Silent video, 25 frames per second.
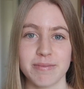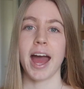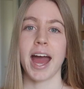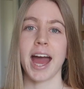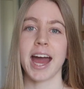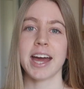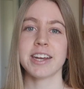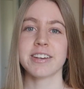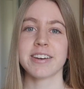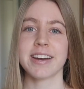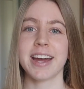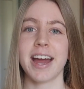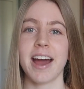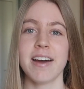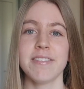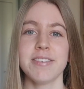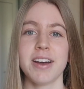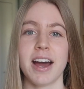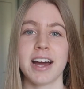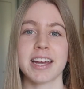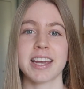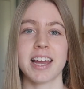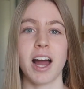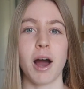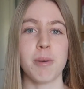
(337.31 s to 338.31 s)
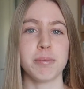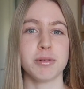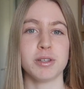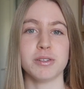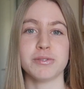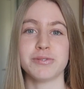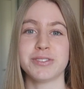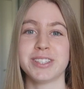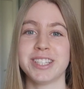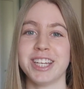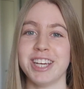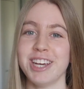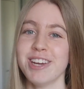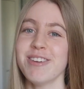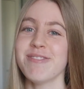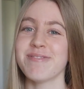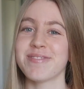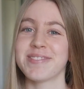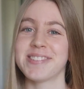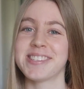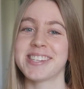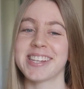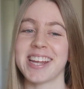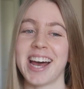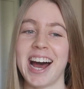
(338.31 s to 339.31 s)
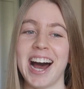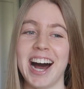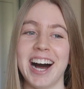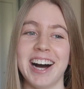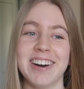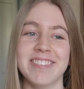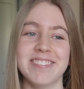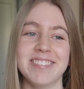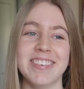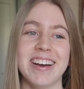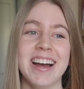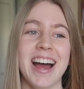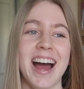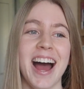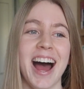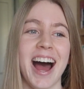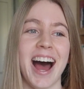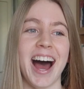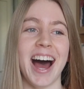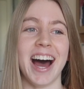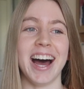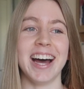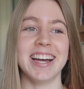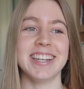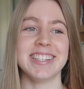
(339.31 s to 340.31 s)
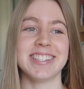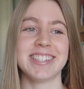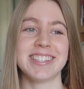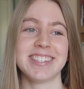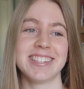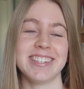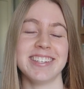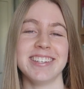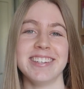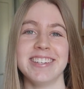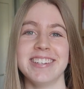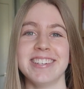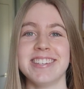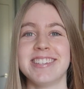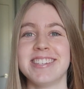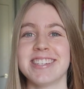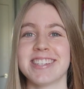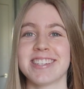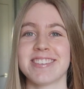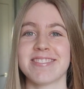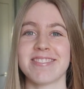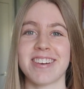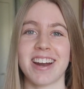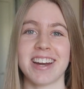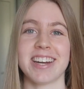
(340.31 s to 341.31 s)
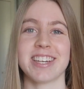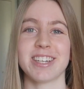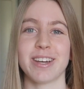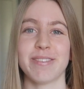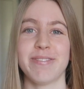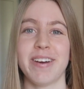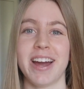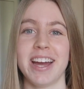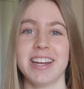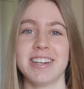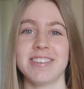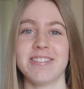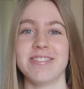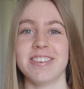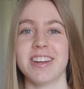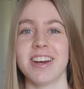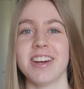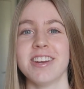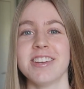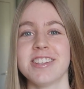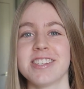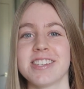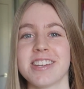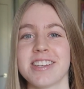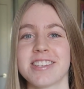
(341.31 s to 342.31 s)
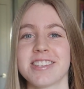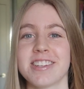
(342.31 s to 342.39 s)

And I have a couple of tips as to just writing your page of notes.